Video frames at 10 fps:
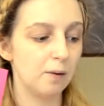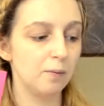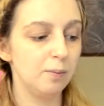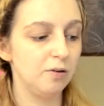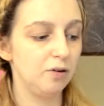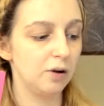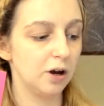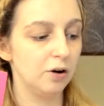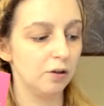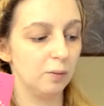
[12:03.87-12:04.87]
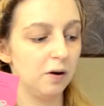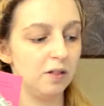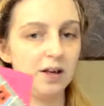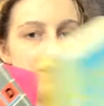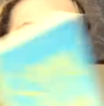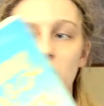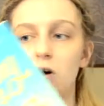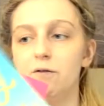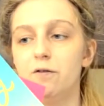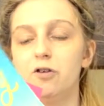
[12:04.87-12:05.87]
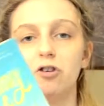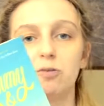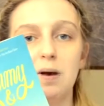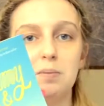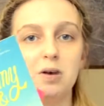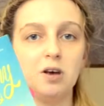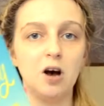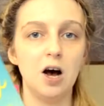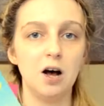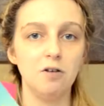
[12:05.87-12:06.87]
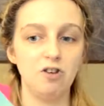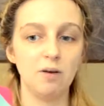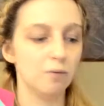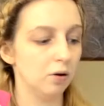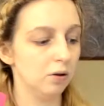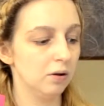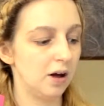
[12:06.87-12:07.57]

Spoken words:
I will be doing another one of these for just maybe general.